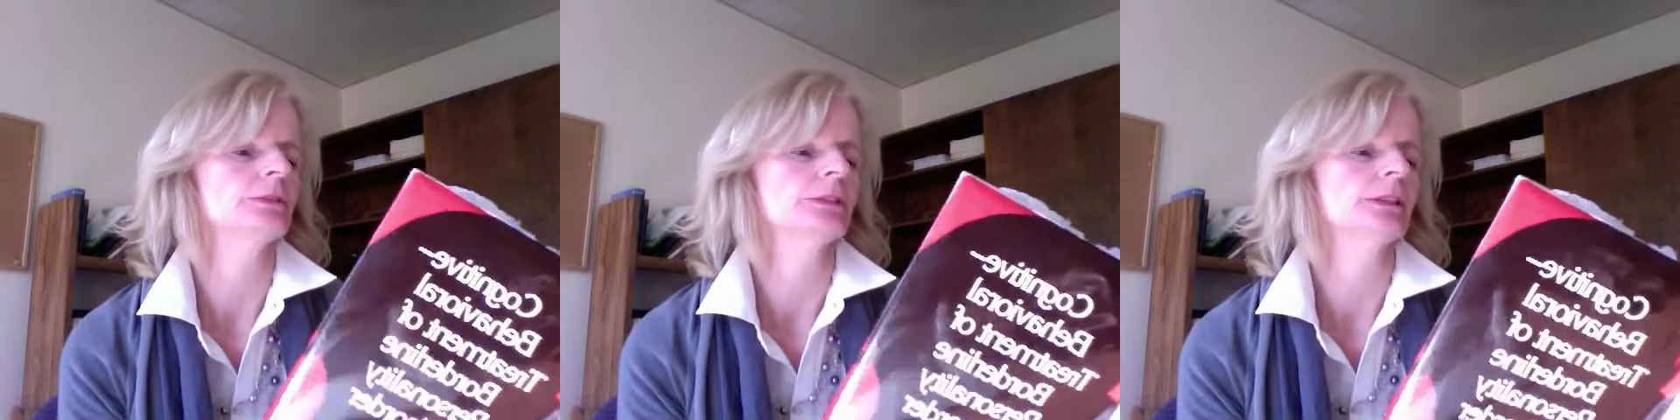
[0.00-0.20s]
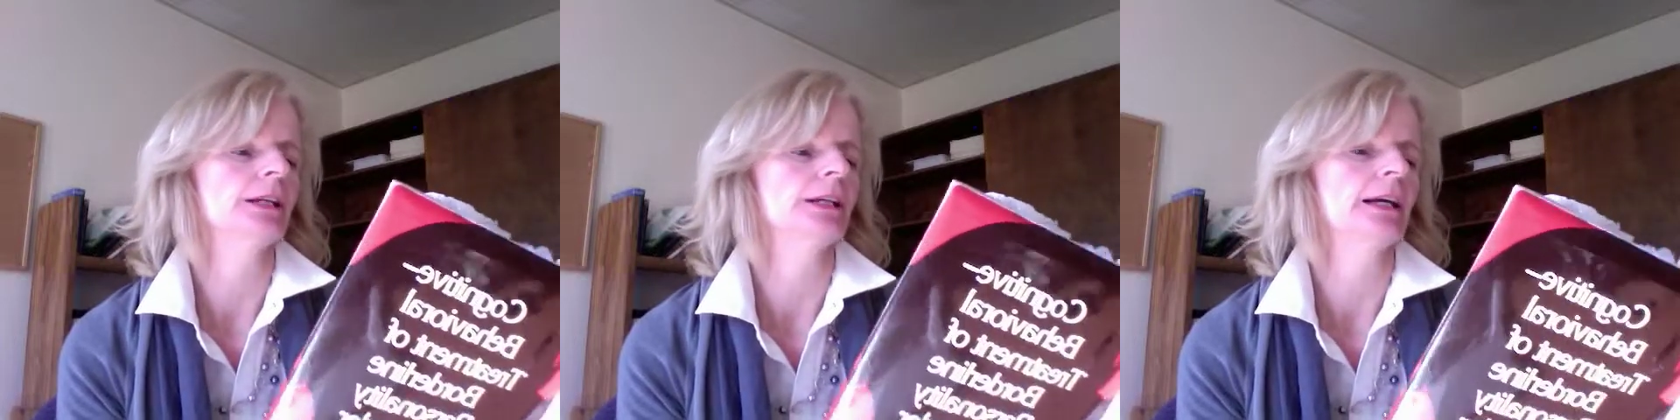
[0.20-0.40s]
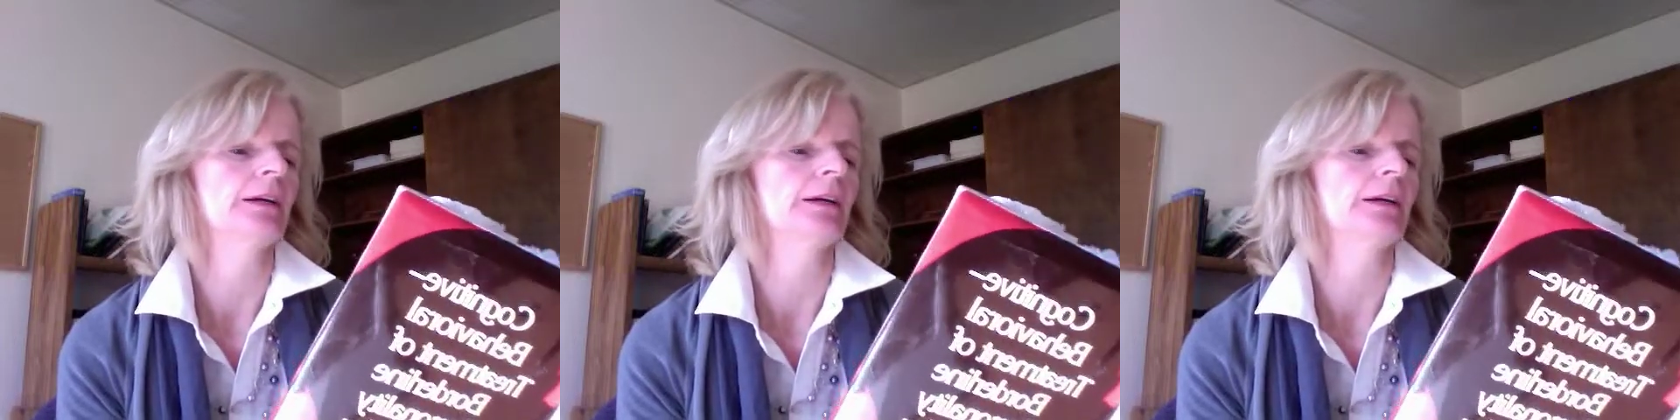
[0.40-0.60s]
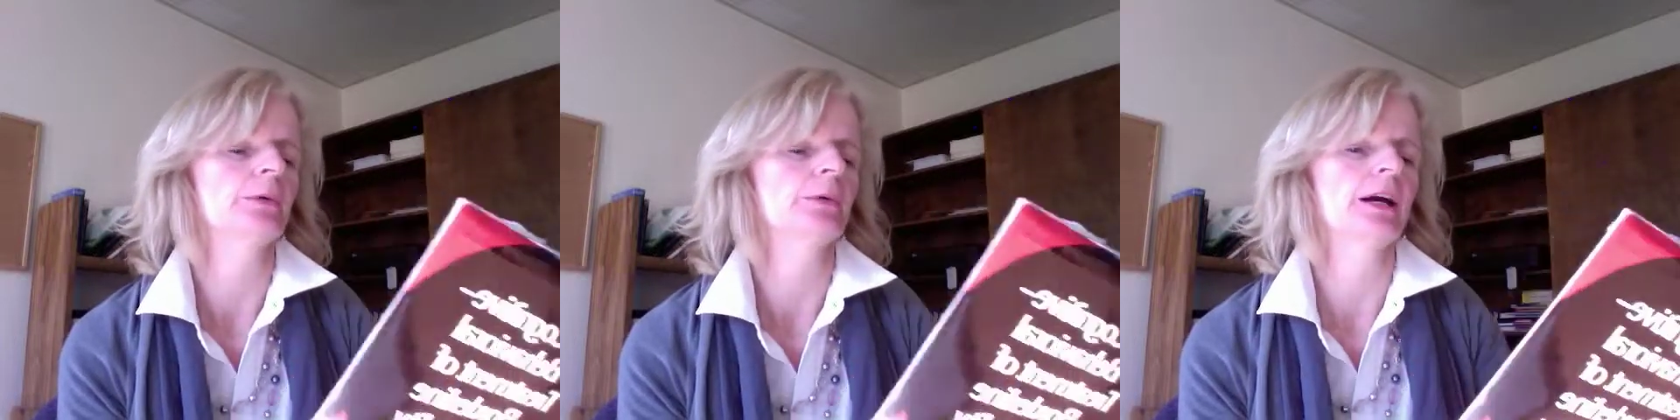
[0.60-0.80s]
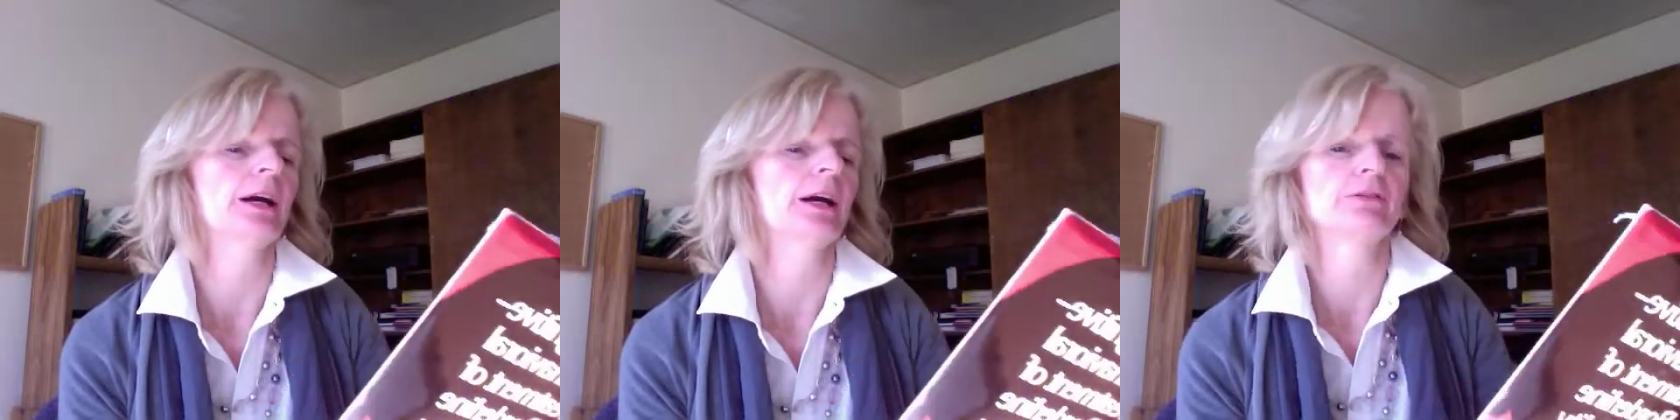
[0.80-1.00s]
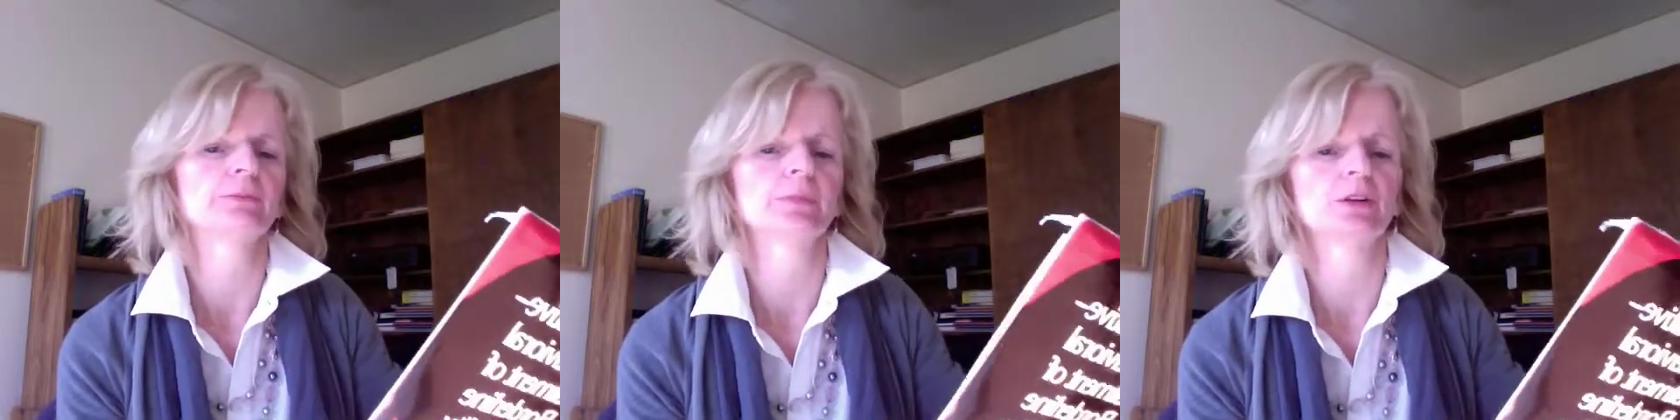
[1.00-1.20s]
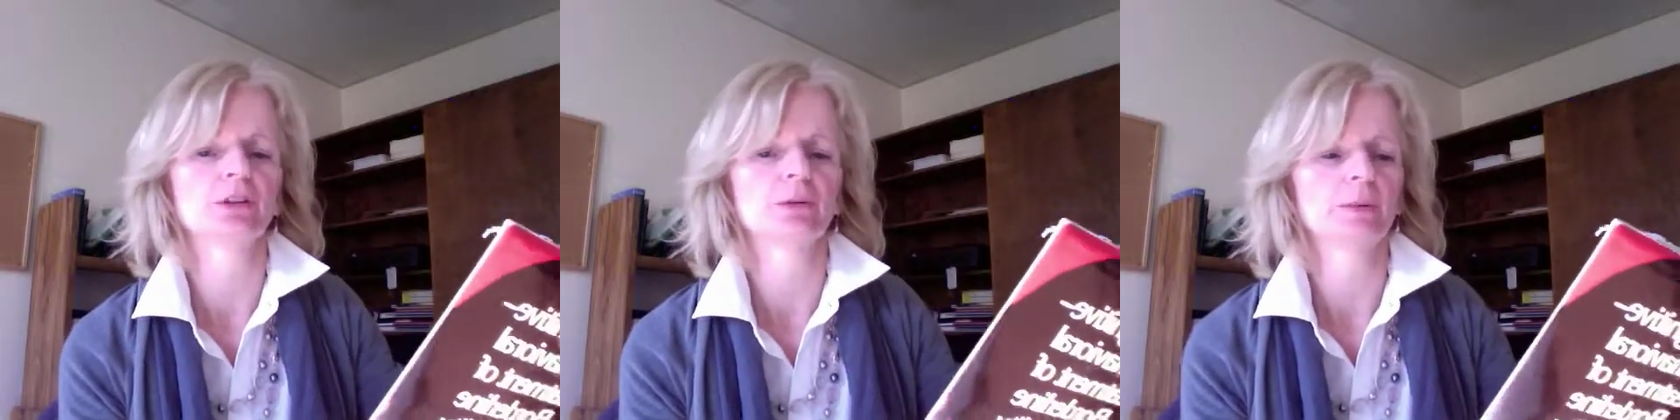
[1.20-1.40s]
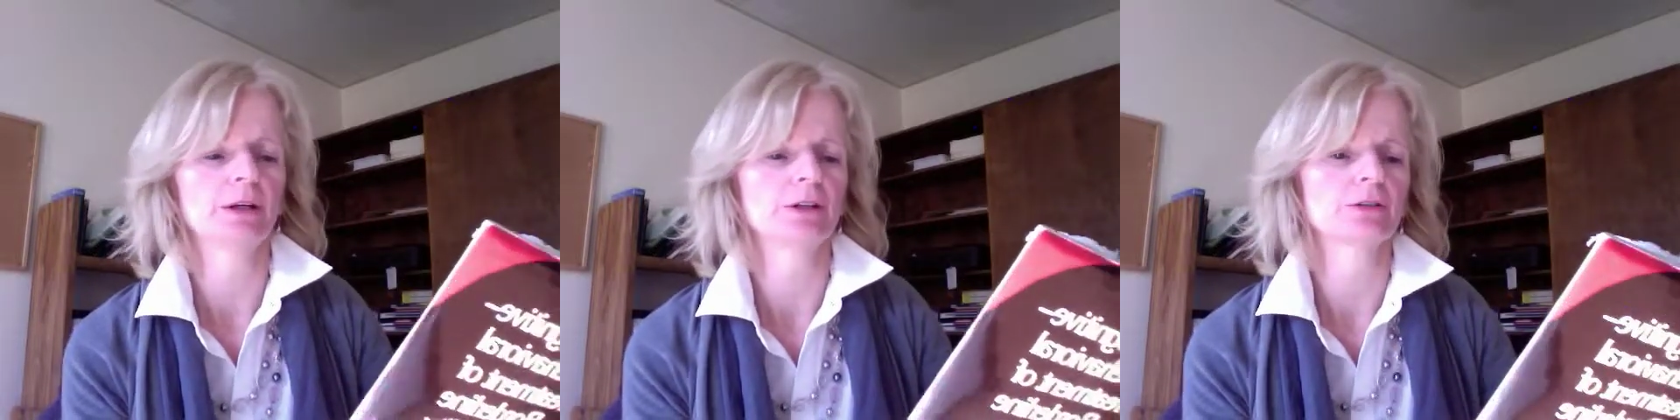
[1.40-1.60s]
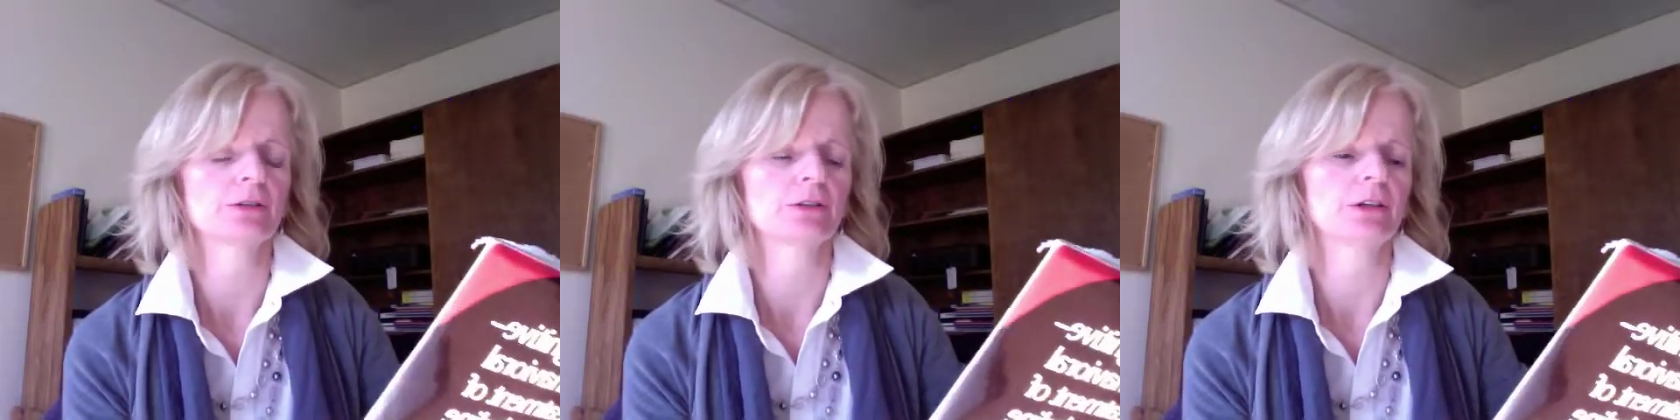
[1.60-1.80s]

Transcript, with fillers: today what I have with me is